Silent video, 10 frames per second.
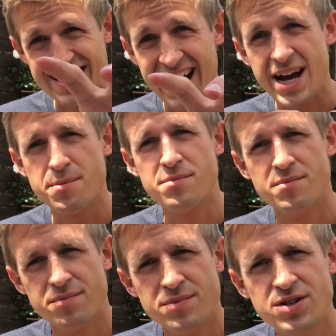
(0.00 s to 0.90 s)
time
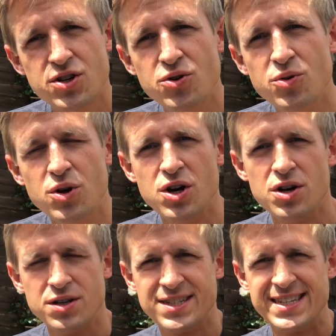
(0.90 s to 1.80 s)
to
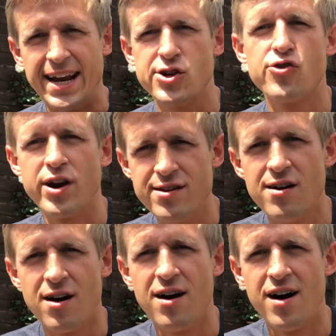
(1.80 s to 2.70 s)
saturate
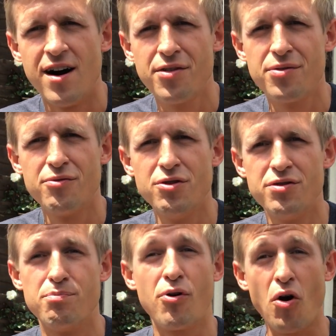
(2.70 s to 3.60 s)
your heart
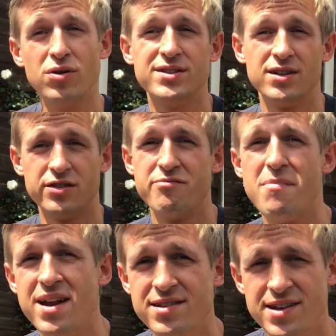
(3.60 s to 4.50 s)
through the process of
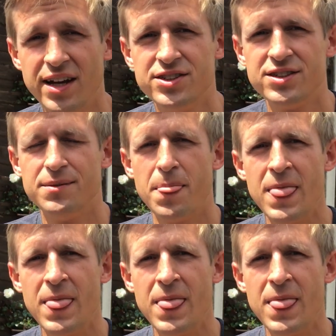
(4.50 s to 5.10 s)
meditation.